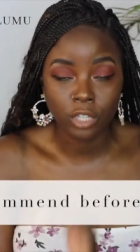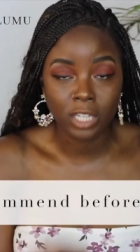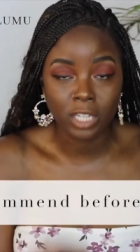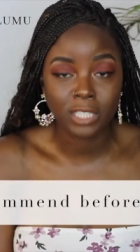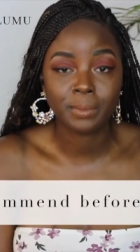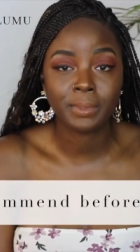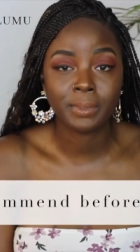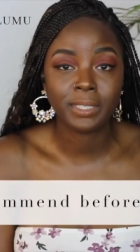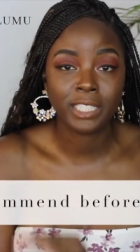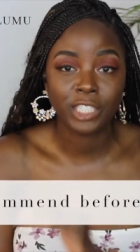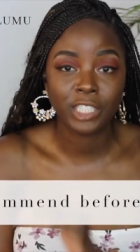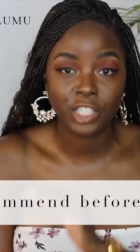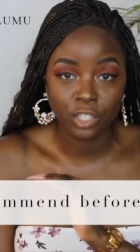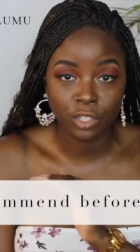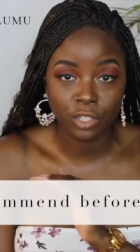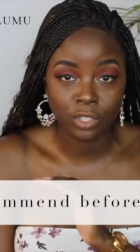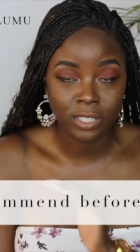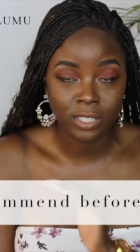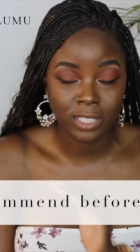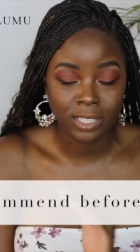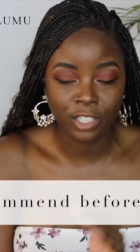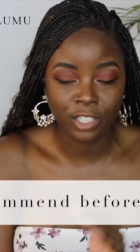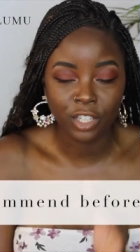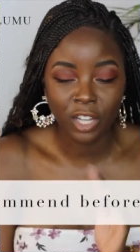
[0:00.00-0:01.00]
Trust me, because
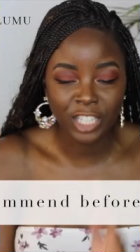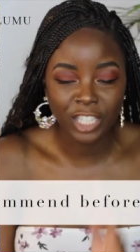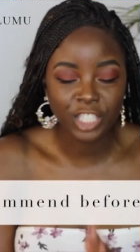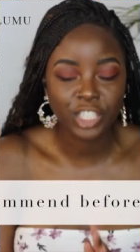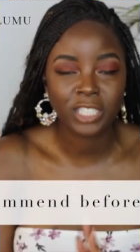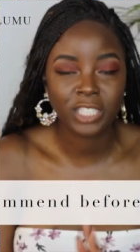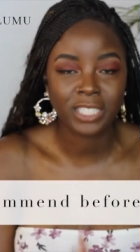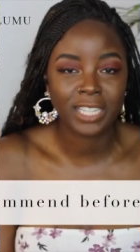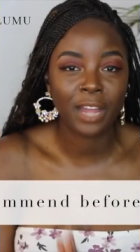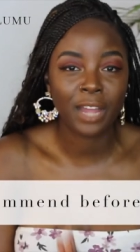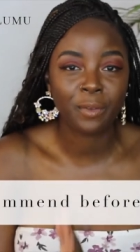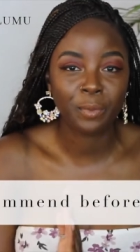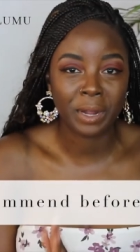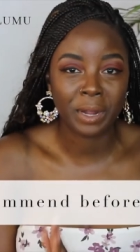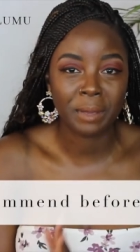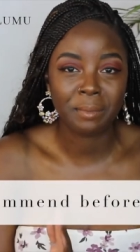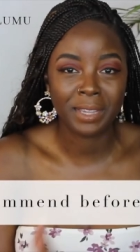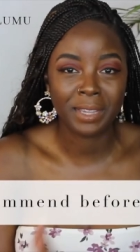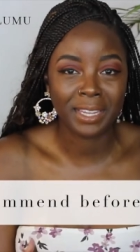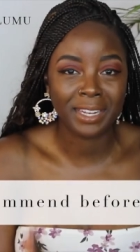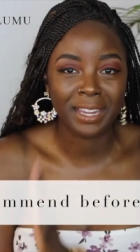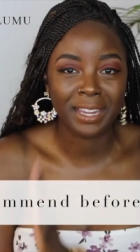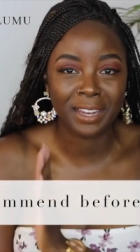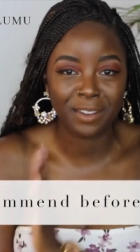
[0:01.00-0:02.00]
you'll, you'll understand what
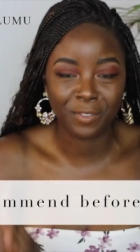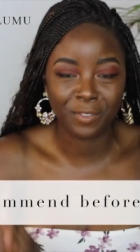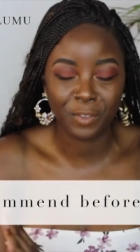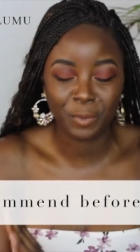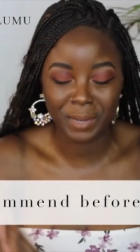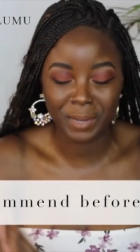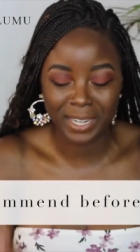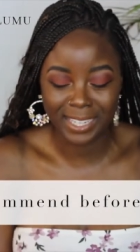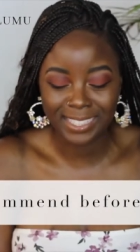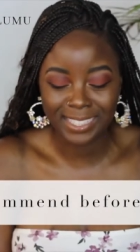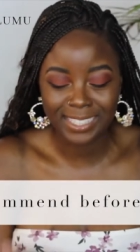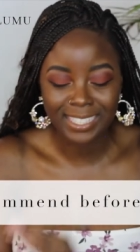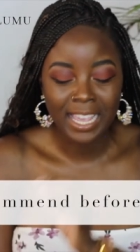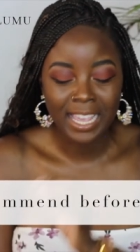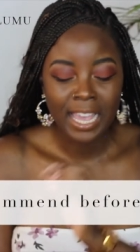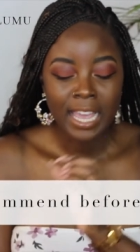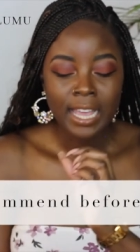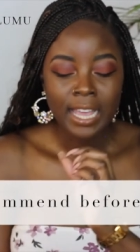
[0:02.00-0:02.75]
I mean in a few minutes.